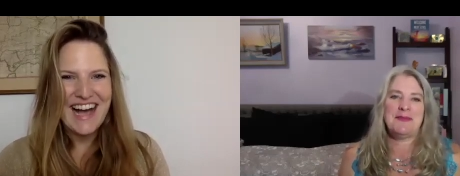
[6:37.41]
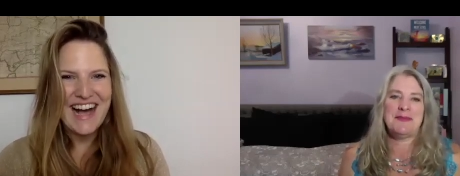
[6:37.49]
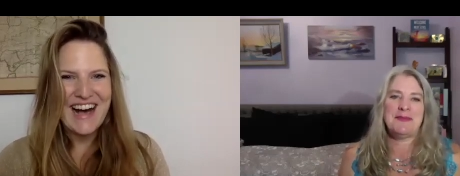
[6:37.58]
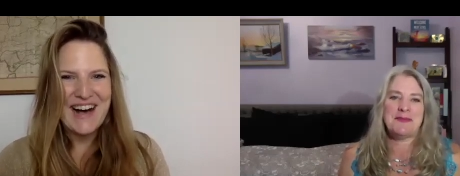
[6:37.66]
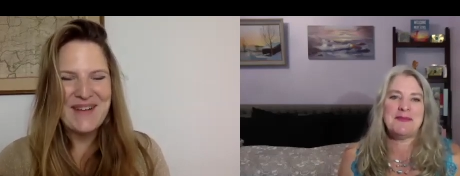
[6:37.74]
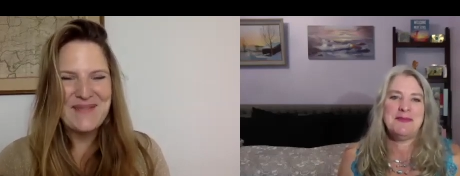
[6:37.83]

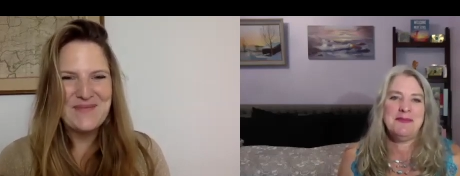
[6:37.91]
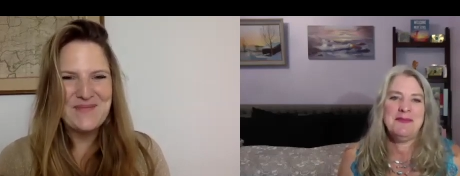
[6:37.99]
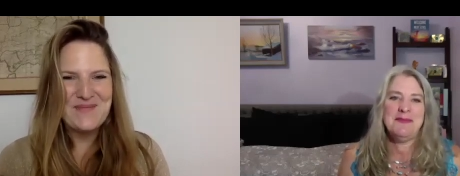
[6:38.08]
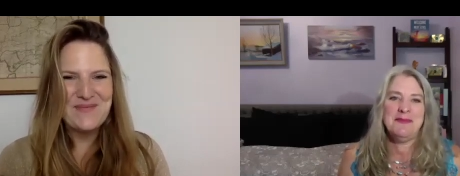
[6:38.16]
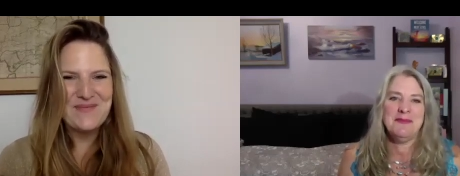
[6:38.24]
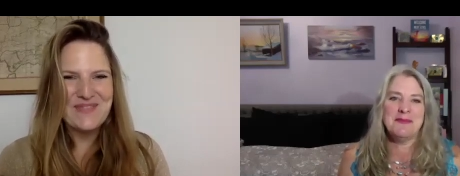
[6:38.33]

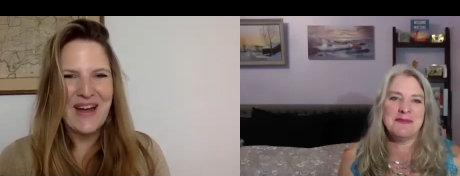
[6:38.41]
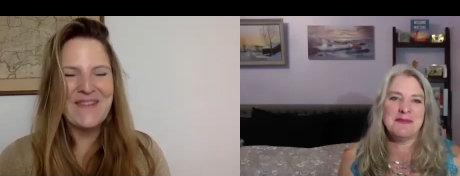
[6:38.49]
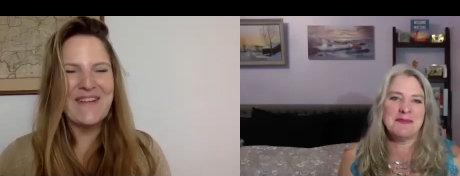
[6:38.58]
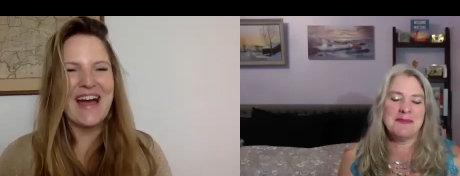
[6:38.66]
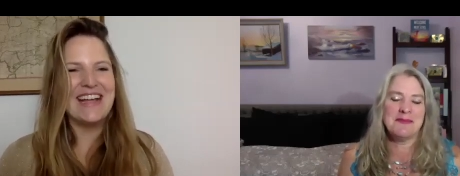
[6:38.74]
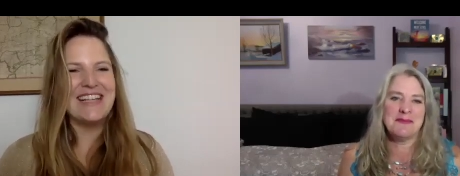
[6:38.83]
Speaker 1: Um,
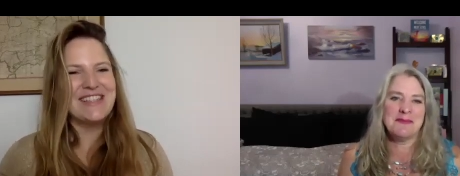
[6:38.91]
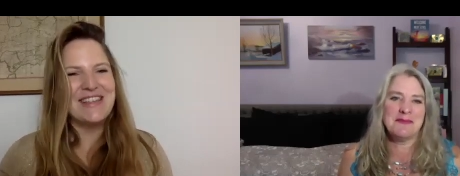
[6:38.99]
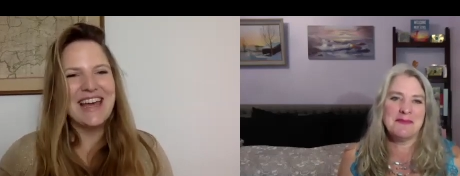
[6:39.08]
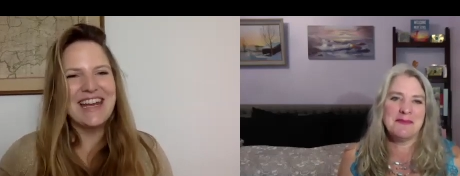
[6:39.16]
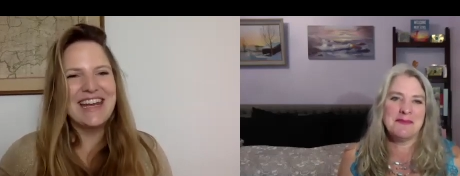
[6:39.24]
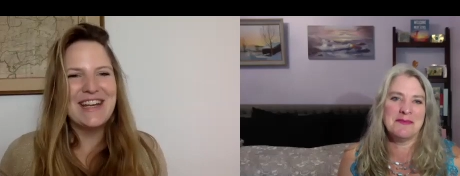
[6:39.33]
all right, so
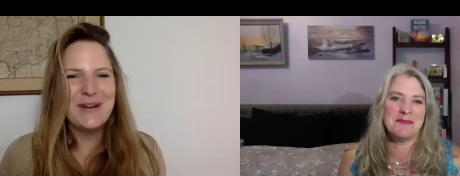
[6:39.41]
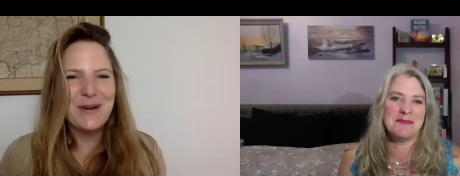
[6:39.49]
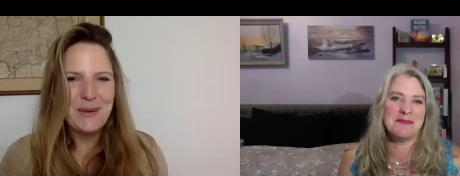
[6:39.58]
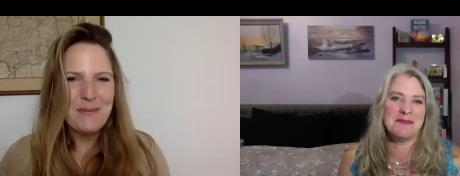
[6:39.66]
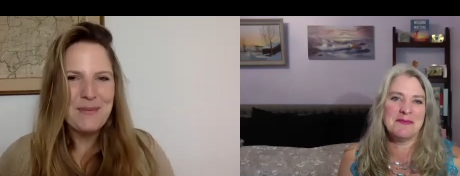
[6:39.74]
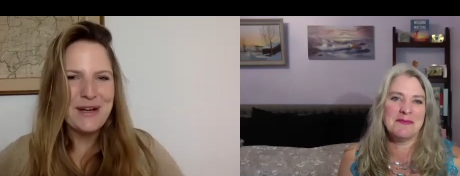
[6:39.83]
then in
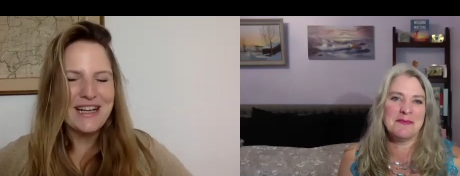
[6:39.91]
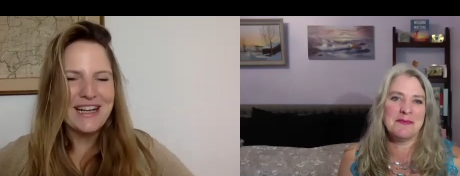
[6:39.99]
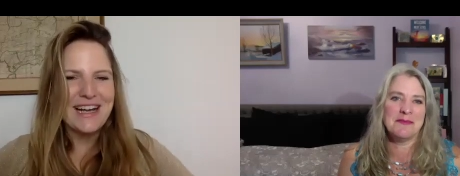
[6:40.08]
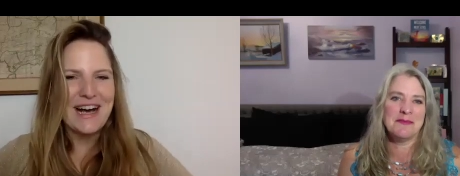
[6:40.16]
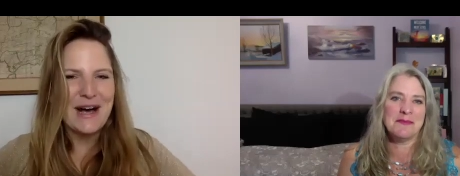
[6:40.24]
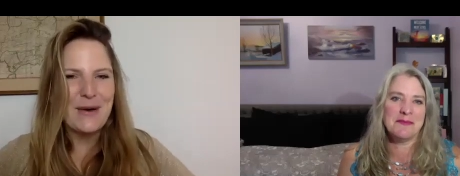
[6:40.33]
your
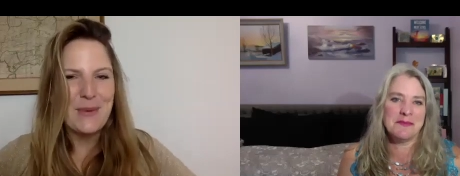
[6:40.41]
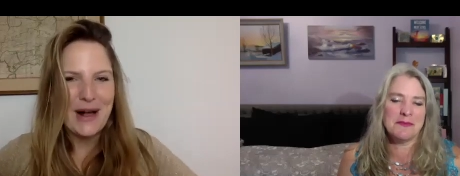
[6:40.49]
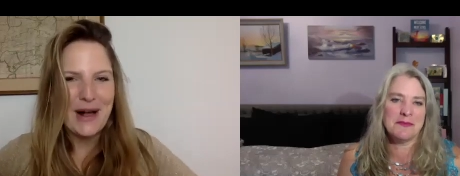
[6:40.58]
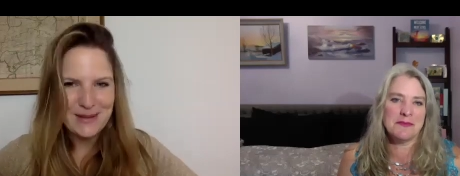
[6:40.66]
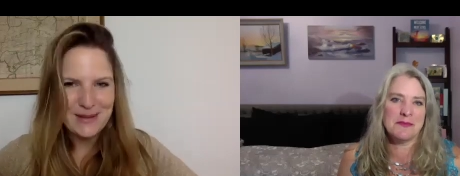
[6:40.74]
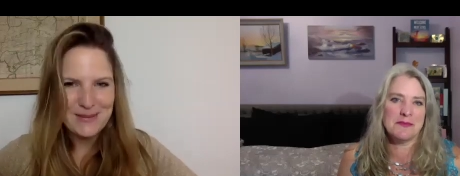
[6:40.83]
book, uh,
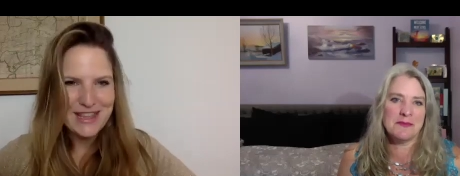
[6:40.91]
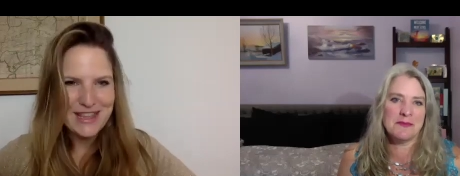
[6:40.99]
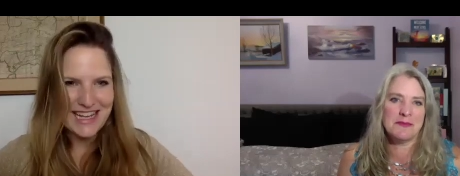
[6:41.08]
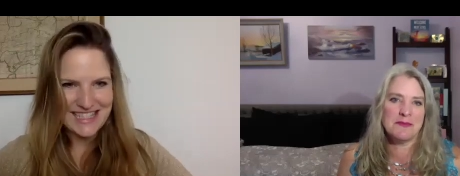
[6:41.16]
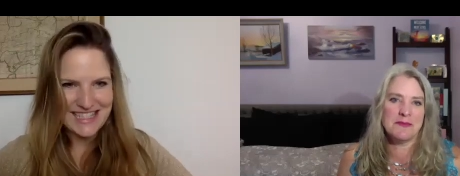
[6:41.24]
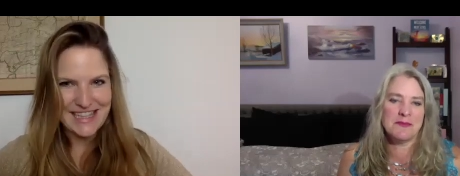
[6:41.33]
Welcome to
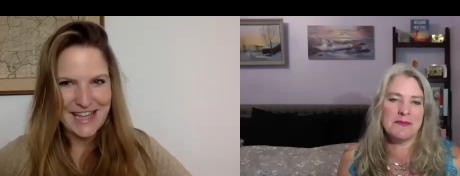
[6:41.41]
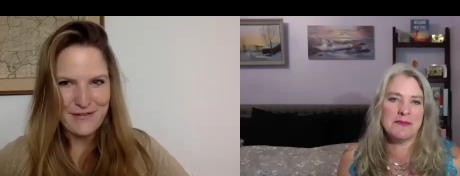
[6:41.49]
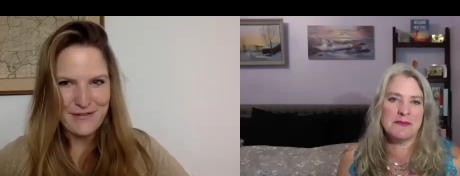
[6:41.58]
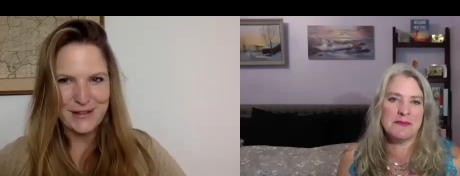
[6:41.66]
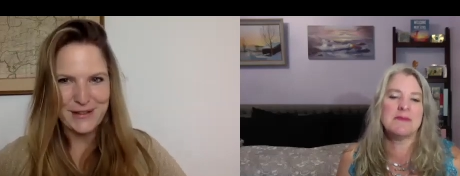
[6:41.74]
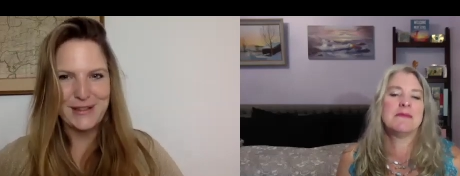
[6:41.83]
the Next
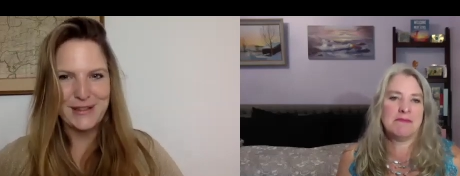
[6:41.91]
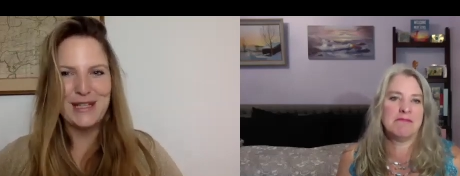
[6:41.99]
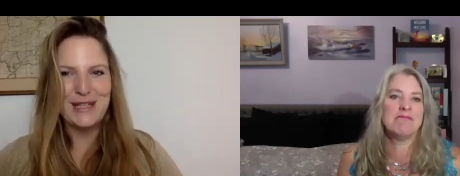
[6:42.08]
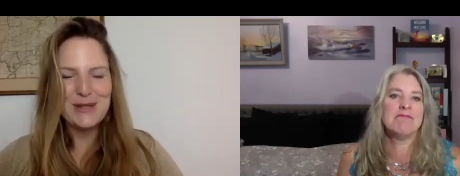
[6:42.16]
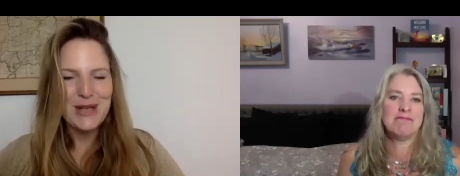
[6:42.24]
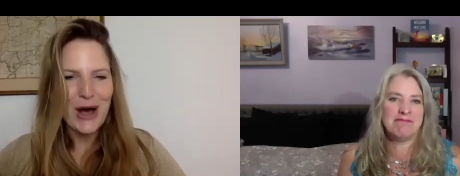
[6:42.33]
Level,
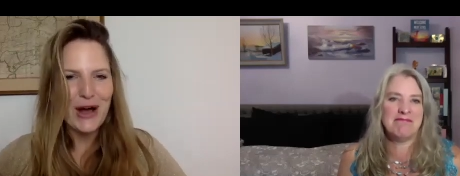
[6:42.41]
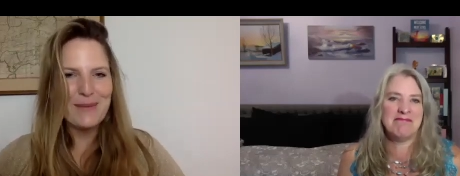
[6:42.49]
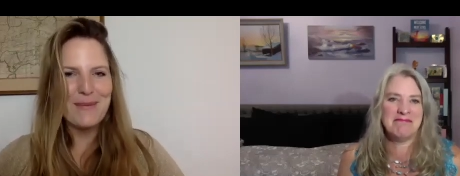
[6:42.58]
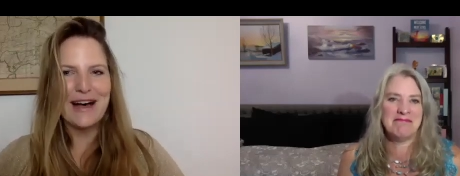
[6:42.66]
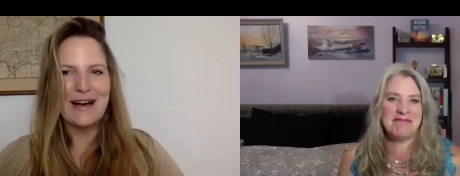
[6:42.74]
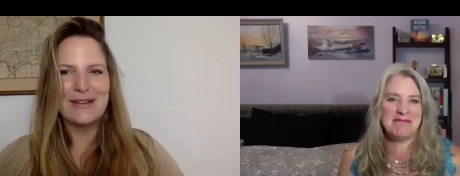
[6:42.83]
you
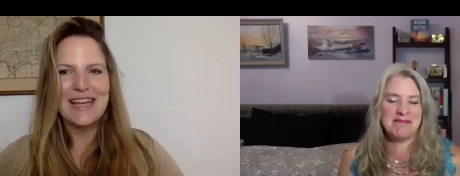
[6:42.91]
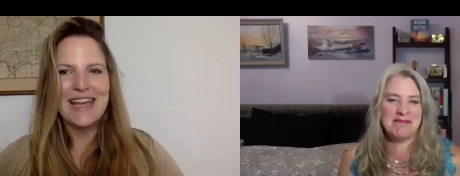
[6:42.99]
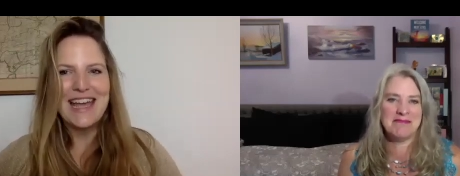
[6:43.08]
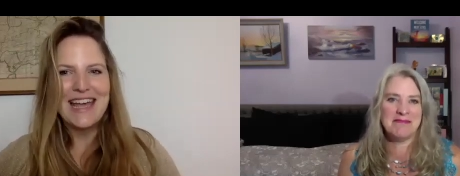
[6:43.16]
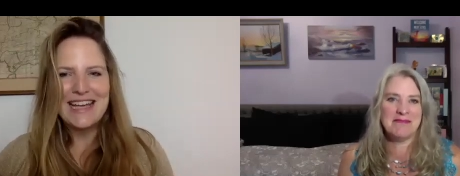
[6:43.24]
talk about